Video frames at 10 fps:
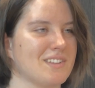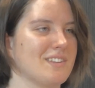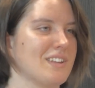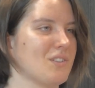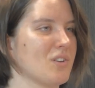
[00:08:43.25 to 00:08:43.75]

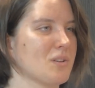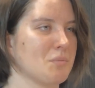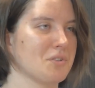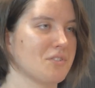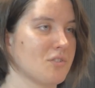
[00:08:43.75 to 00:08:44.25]
they talk
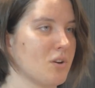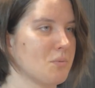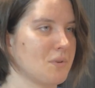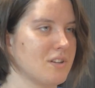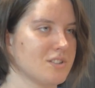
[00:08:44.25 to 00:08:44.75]
about the
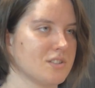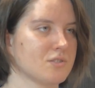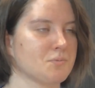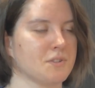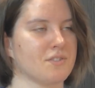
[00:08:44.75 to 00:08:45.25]

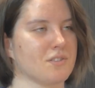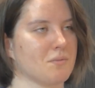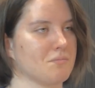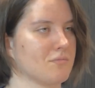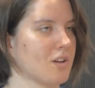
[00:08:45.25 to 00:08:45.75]
cooperations with
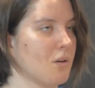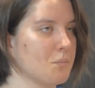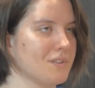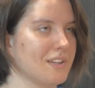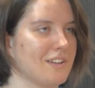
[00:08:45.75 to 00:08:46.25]
some
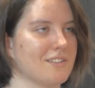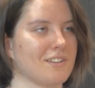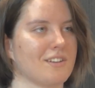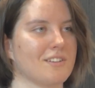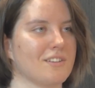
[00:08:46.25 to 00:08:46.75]
companies
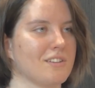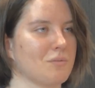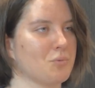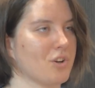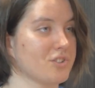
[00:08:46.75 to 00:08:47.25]
and the
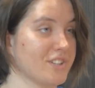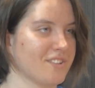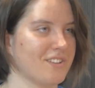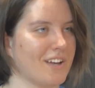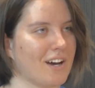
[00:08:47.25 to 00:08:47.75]

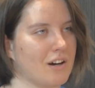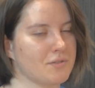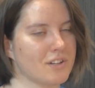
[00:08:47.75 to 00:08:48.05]
projects they have.